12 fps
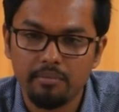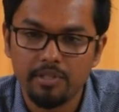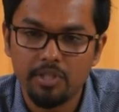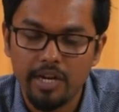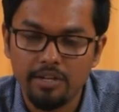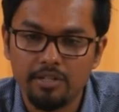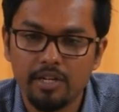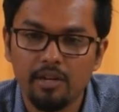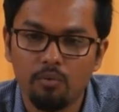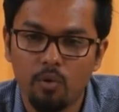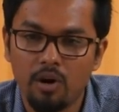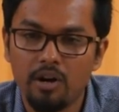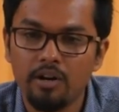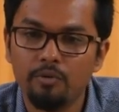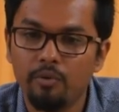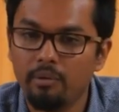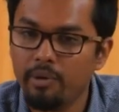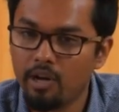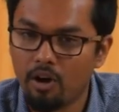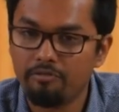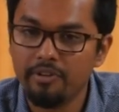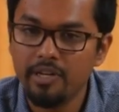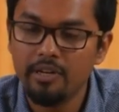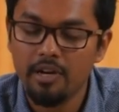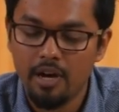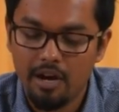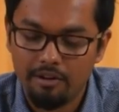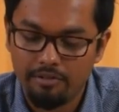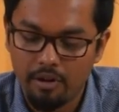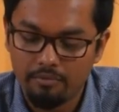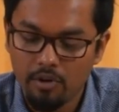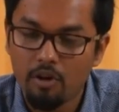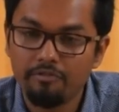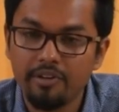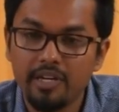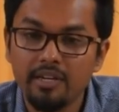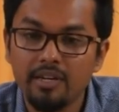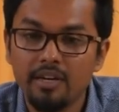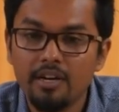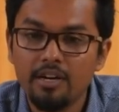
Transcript: central word will be coffee from coffee